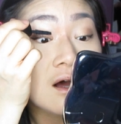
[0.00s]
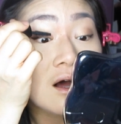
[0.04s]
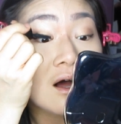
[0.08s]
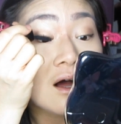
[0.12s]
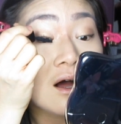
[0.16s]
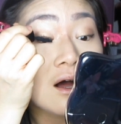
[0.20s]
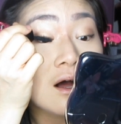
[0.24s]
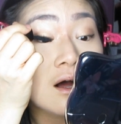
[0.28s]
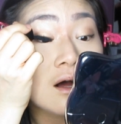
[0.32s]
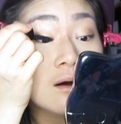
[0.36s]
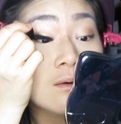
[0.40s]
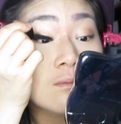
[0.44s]

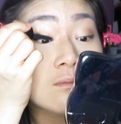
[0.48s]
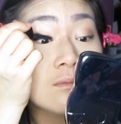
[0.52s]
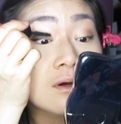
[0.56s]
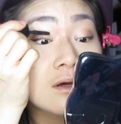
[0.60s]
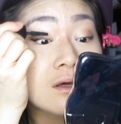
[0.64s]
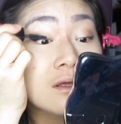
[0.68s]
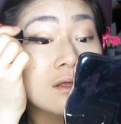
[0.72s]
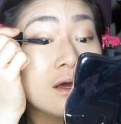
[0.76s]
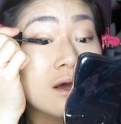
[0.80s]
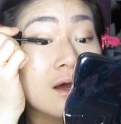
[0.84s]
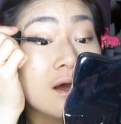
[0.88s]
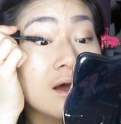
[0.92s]

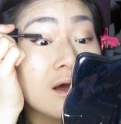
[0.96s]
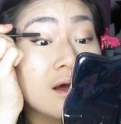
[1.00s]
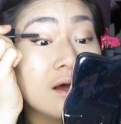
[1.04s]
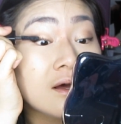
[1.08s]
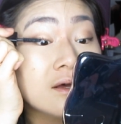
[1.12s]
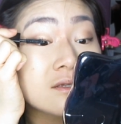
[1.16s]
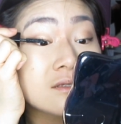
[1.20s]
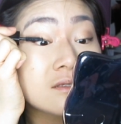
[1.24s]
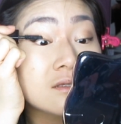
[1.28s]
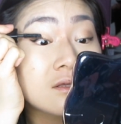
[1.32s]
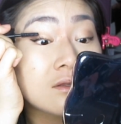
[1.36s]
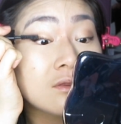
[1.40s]

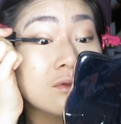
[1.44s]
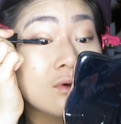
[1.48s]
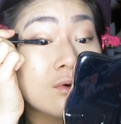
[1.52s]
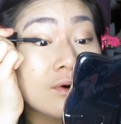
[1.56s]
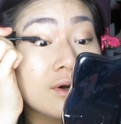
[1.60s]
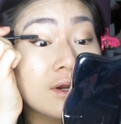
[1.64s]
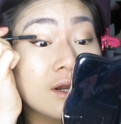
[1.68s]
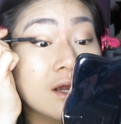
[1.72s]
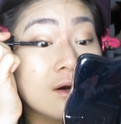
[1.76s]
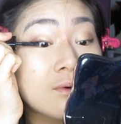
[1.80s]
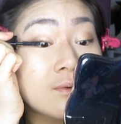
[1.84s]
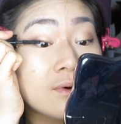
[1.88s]
as the
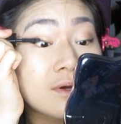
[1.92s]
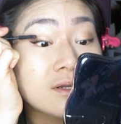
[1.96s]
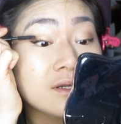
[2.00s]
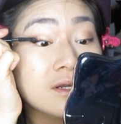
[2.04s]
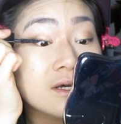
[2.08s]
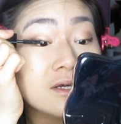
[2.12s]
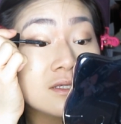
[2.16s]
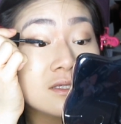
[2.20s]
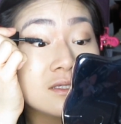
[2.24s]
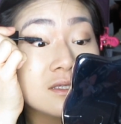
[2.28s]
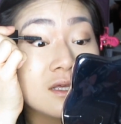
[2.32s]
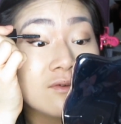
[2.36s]
L'Oreal one
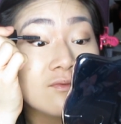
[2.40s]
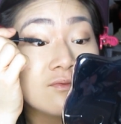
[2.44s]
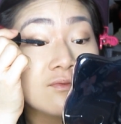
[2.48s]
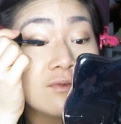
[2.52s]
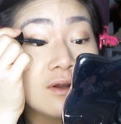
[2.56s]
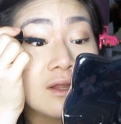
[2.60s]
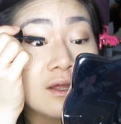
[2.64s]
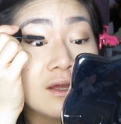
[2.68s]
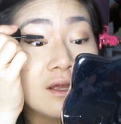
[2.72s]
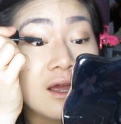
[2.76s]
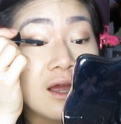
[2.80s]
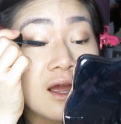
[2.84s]
does, like
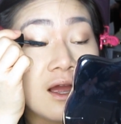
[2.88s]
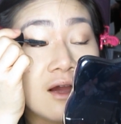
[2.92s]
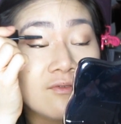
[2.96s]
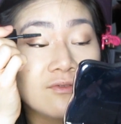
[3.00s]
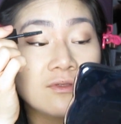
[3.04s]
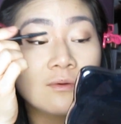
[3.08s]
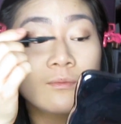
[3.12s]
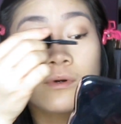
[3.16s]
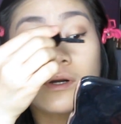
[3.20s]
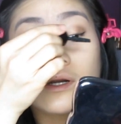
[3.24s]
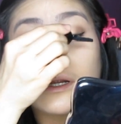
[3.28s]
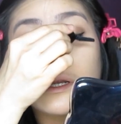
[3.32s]
for like
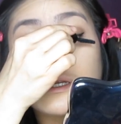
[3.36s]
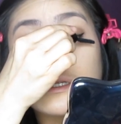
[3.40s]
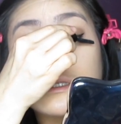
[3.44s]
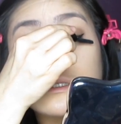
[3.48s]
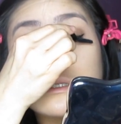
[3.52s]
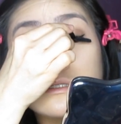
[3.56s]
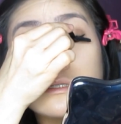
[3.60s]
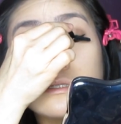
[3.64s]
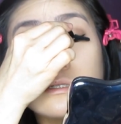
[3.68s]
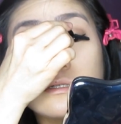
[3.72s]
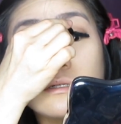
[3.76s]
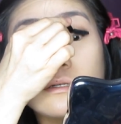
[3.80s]
half the
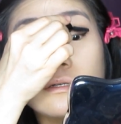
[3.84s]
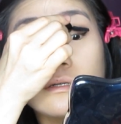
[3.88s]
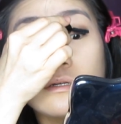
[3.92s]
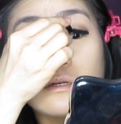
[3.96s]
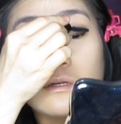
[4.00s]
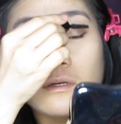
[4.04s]
price.